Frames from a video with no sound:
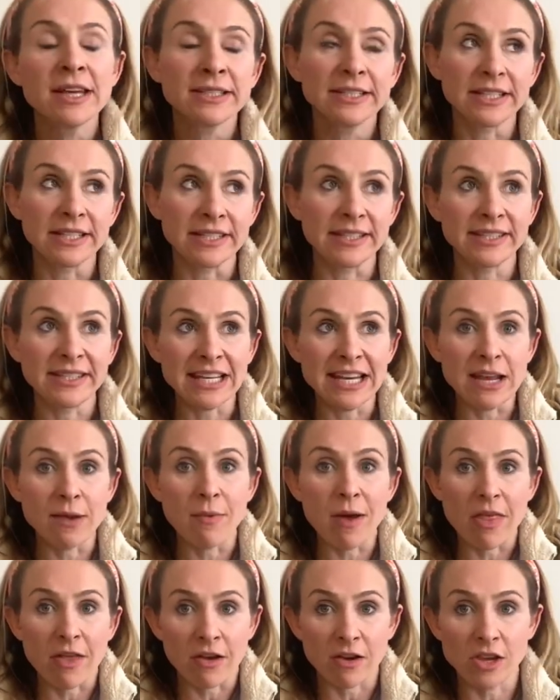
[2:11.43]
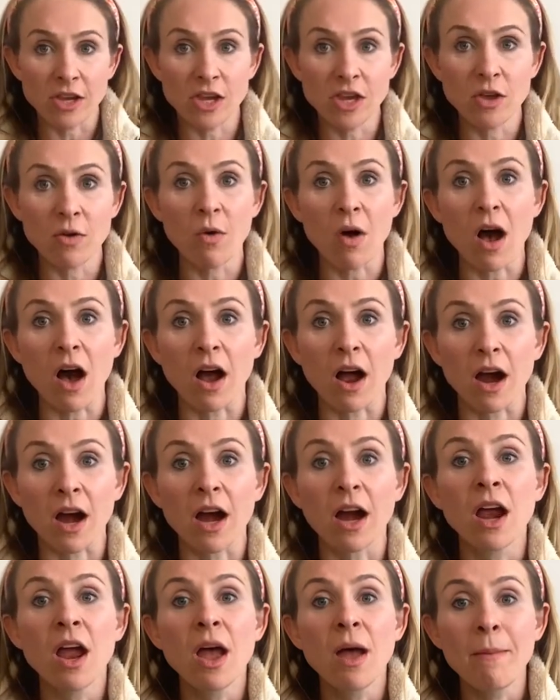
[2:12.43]
to see whether you
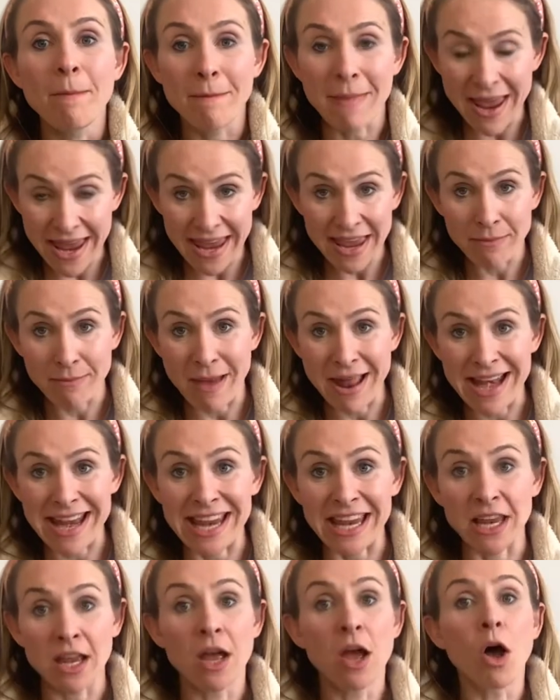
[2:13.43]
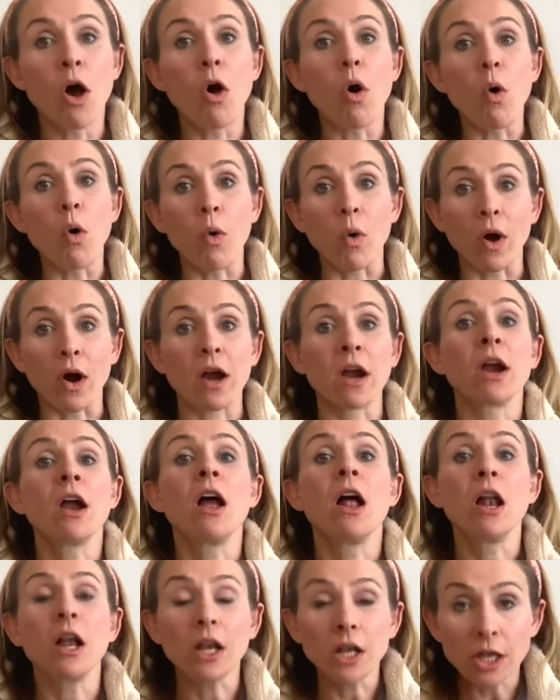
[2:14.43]
are making money or
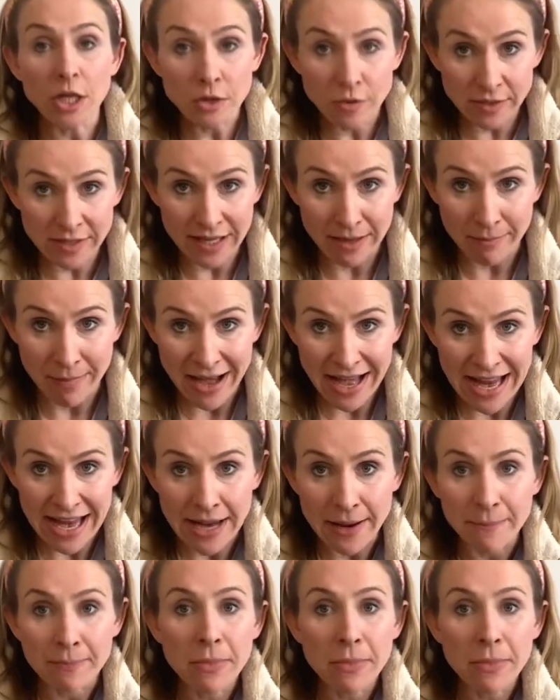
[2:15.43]
losing money.